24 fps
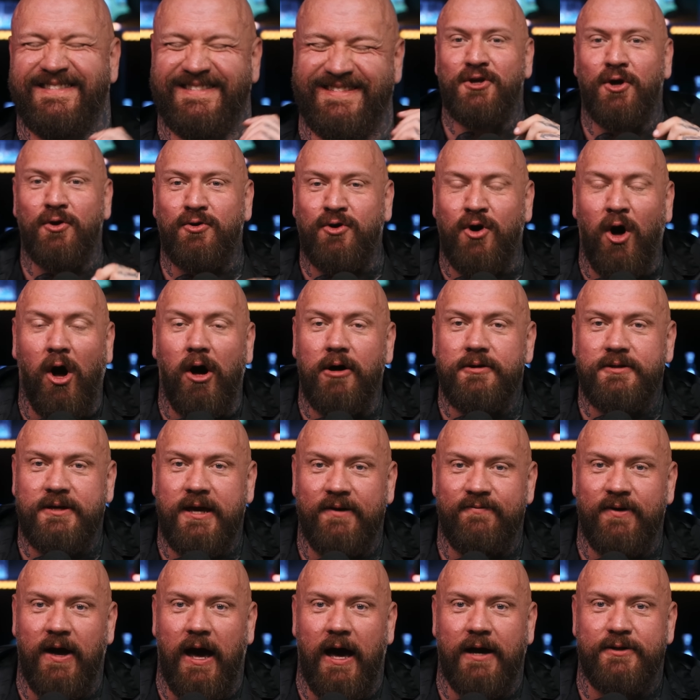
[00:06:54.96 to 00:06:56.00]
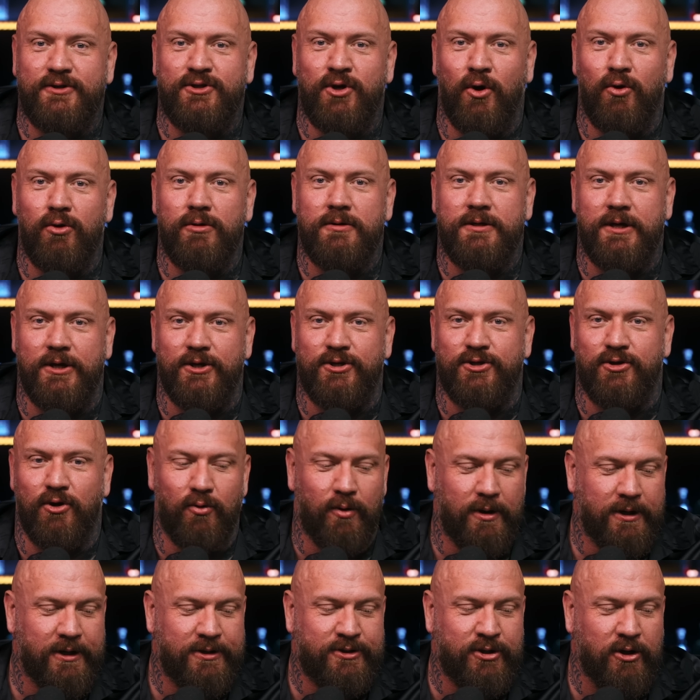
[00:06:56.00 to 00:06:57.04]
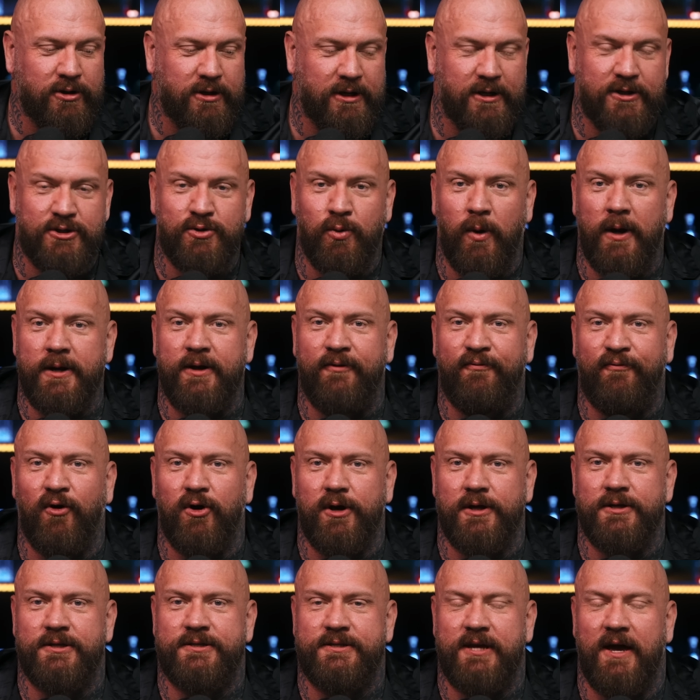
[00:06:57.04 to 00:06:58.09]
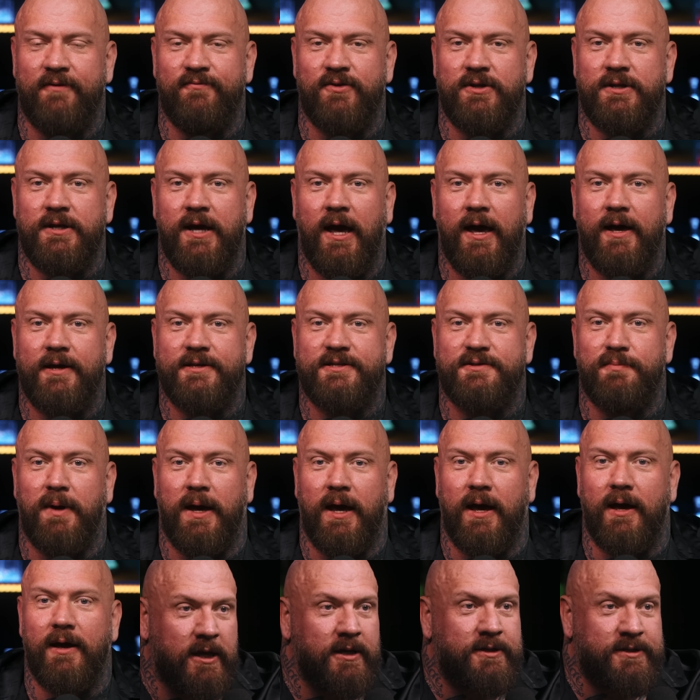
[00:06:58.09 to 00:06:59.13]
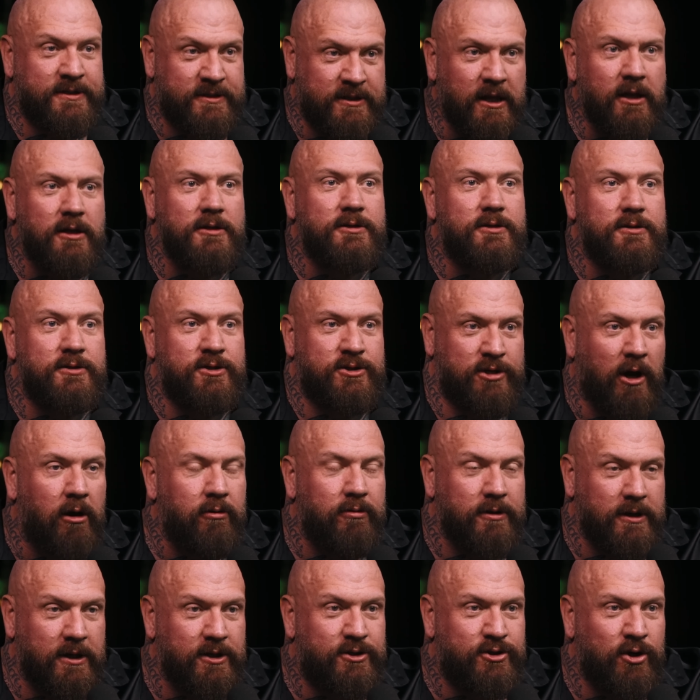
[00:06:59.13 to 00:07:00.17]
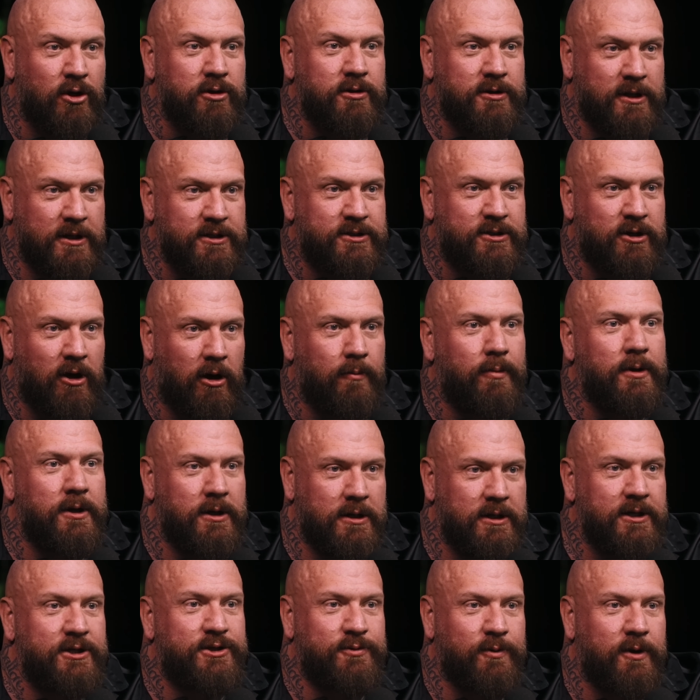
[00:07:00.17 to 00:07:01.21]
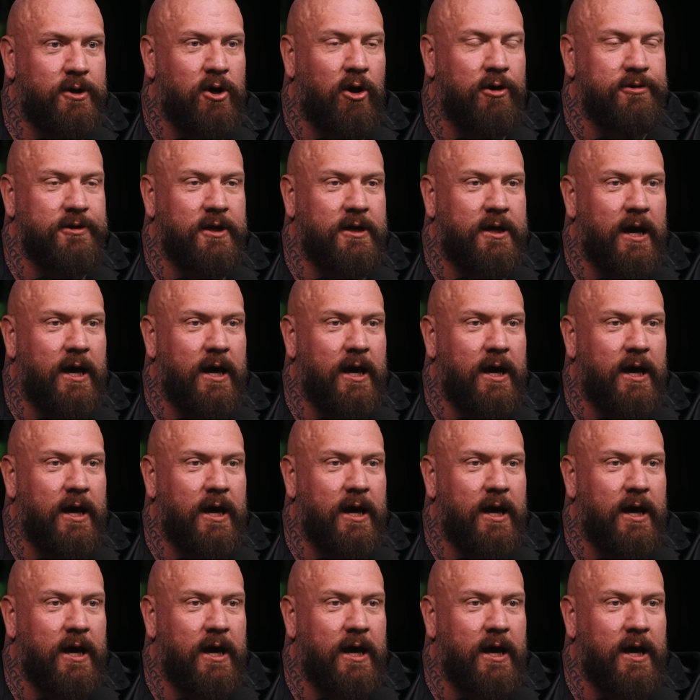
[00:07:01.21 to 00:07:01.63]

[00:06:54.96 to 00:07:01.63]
You can't give it, I told you so, and it took you 20 fucking seven years, mate. It's still, sorry it took this long, but at least we got the